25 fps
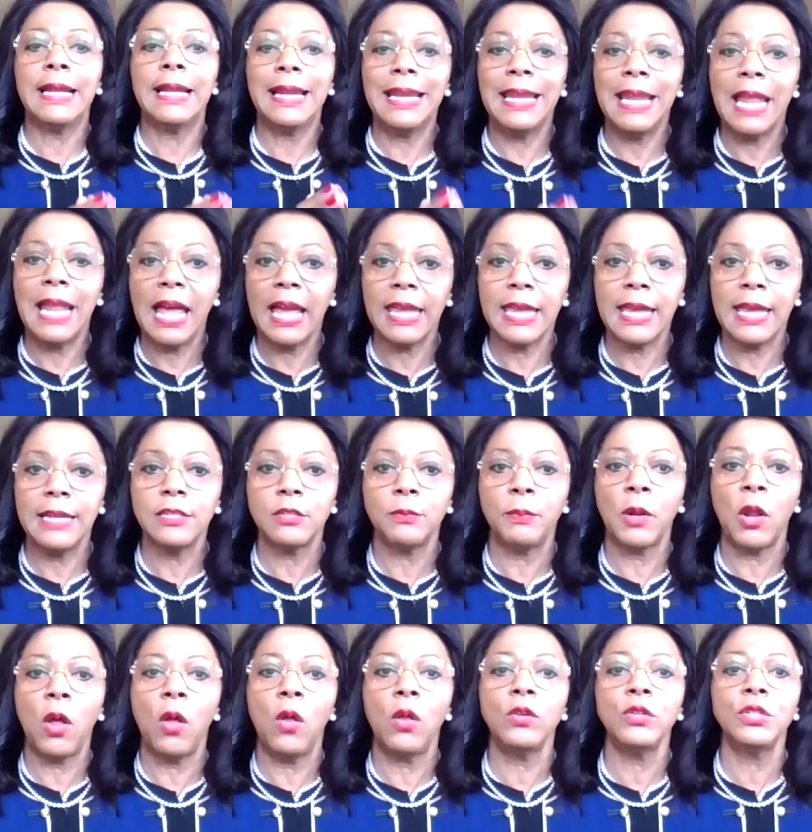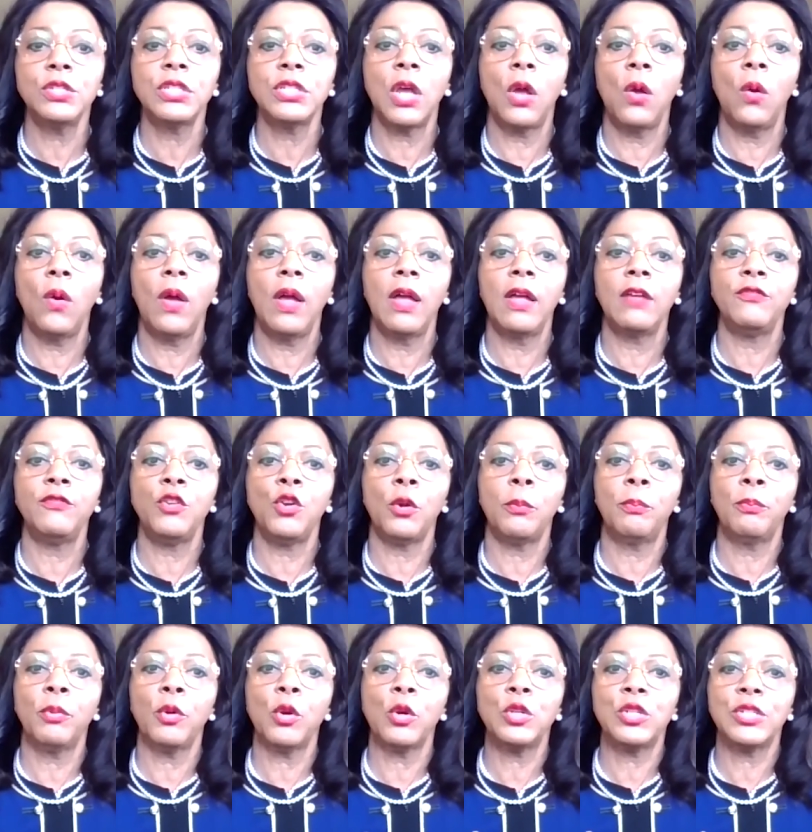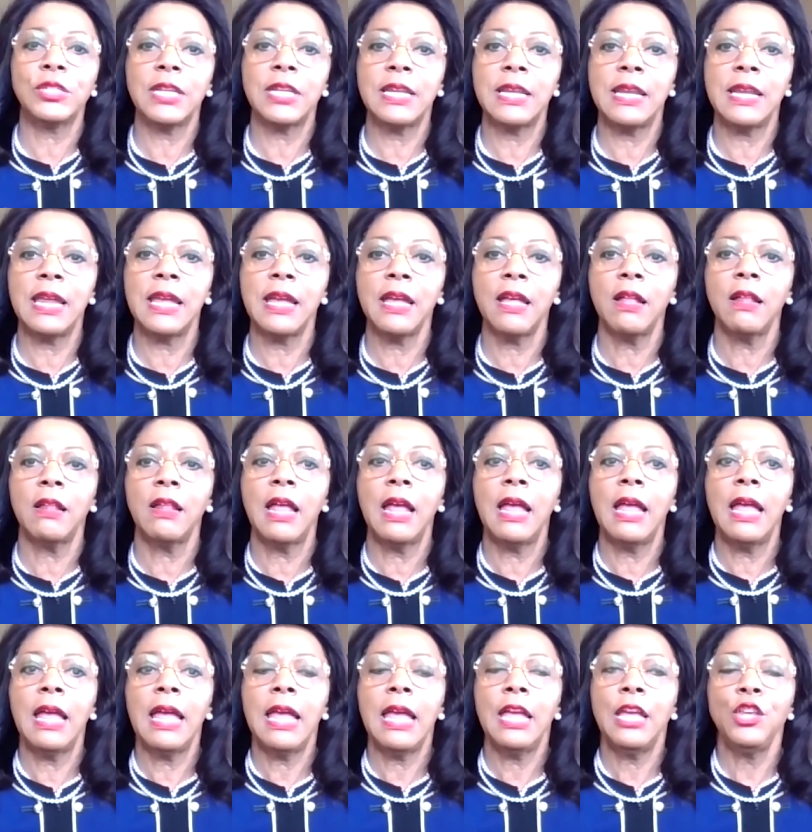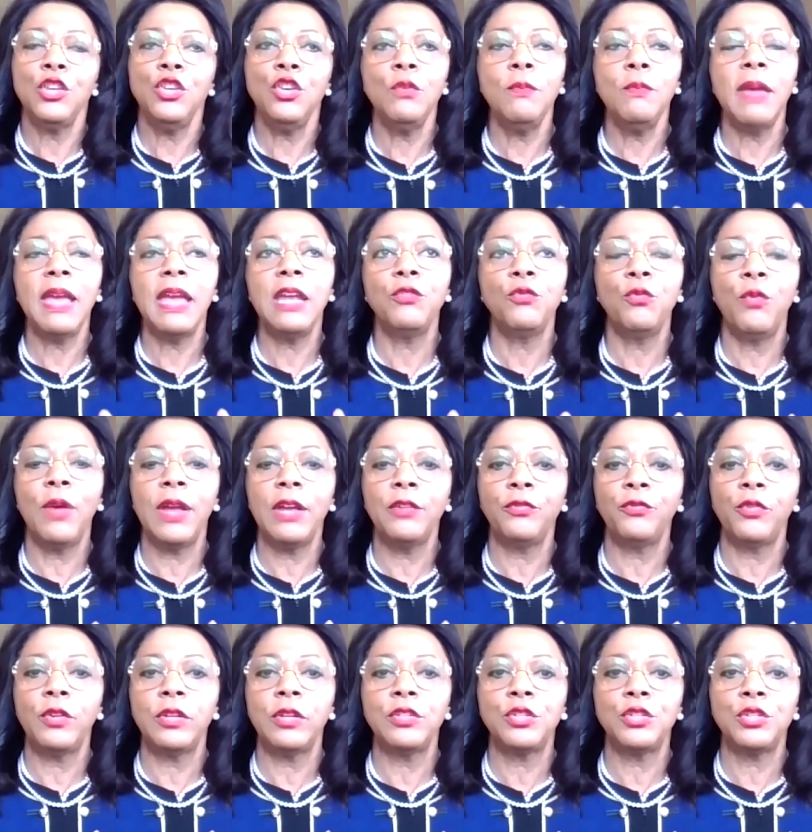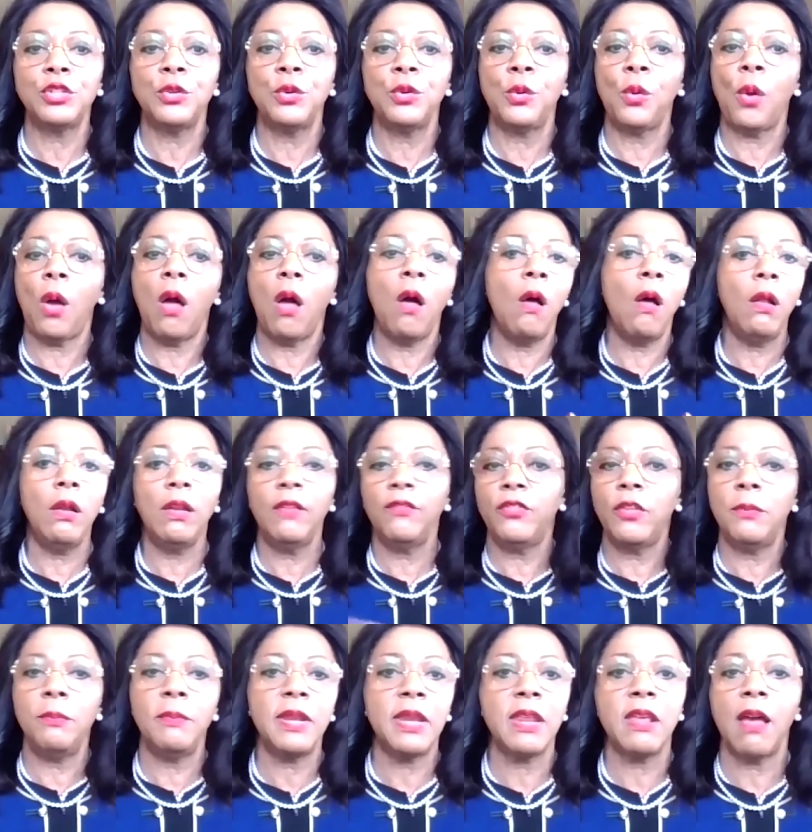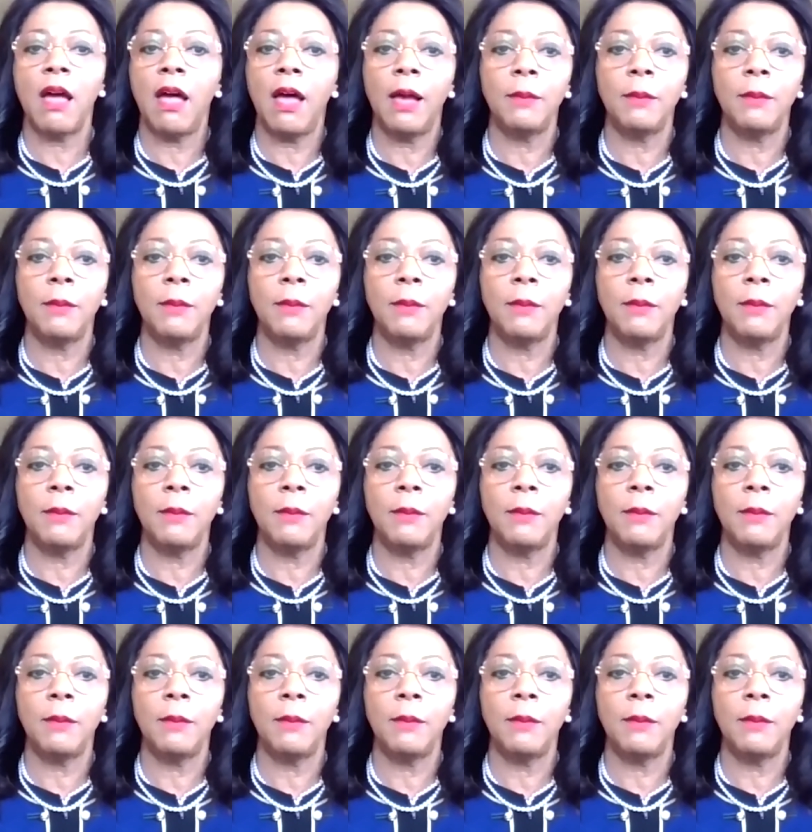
clients, but also of your personnel, you made reference to all of the many